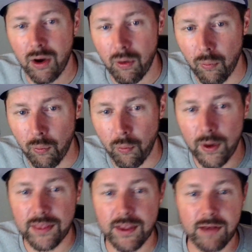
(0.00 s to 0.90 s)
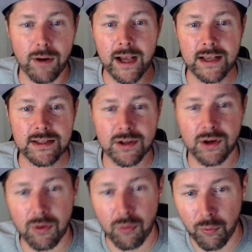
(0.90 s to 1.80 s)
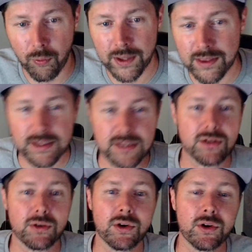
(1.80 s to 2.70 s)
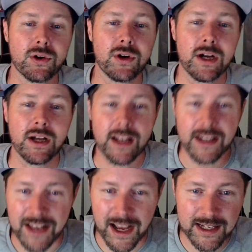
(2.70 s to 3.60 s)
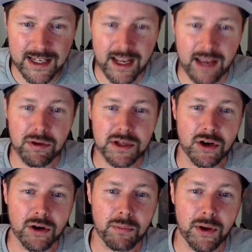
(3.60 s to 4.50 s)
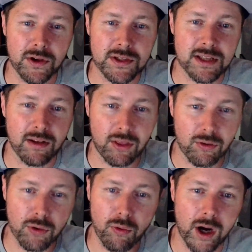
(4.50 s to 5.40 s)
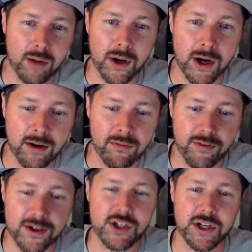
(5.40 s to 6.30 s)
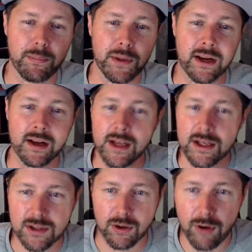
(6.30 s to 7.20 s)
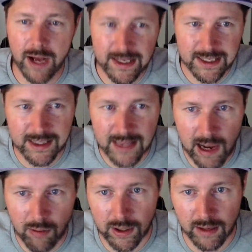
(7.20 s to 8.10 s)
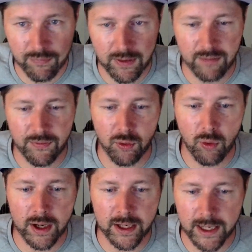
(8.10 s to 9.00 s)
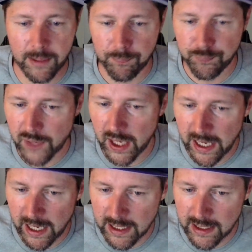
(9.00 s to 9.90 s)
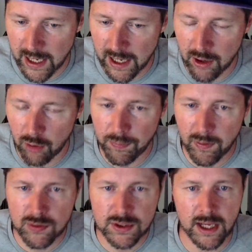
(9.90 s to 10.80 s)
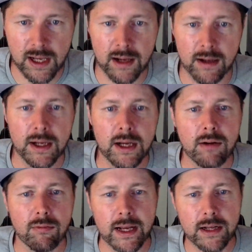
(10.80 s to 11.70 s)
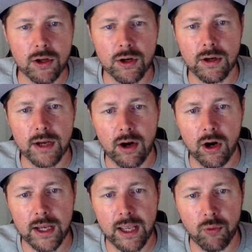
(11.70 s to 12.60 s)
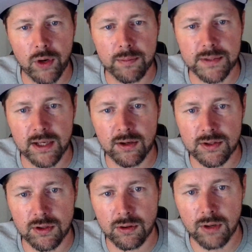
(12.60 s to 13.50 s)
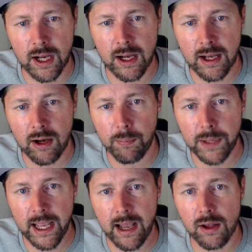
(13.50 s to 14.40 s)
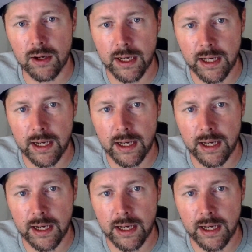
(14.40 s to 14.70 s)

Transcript: with a riser, with a stool, 90-day return policy through Walmart, free shipping. So go out and get that one if you wanted it. And I hope those Red Alert Arcade 1-Up sales are helping out. And